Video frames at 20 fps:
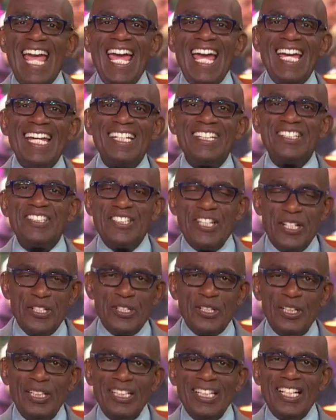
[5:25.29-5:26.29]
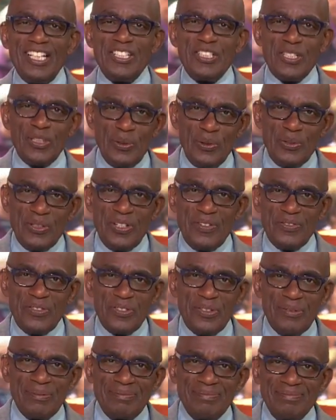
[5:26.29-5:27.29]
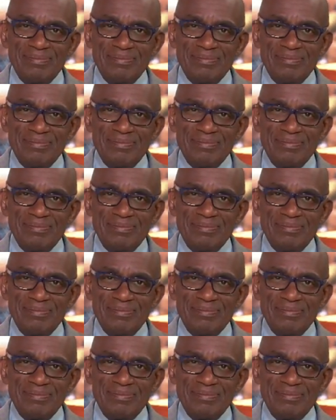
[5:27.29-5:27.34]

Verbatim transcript: and digital exclusives.